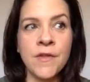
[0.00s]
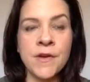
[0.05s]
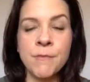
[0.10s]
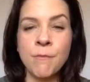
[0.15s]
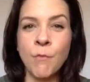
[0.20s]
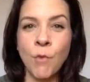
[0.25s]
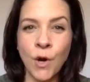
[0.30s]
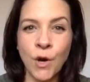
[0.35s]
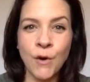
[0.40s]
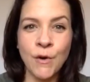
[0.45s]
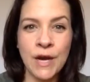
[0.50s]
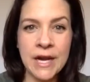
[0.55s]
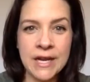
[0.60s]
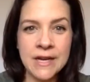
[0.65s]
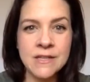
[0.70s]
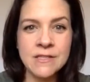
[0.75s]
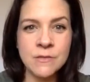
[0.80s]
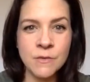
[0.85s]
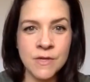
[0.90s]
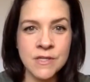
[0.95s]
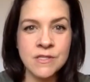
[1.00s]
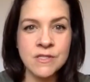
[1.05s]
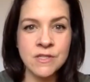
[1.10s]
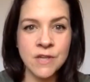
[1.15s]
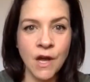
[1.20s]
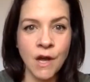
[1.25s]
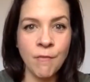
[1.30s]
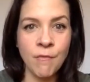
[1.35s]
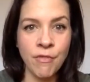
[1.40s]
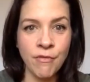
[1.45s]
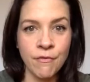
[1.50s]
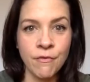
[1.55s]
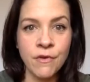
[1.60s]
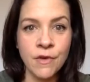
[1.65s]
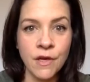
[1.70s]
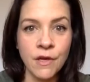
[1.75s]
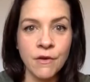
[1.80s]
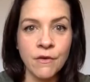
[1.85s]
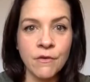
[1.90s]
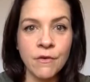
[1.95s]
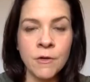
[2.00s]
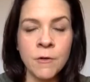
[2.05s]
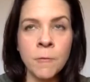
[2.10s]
more greatness wants to come through you.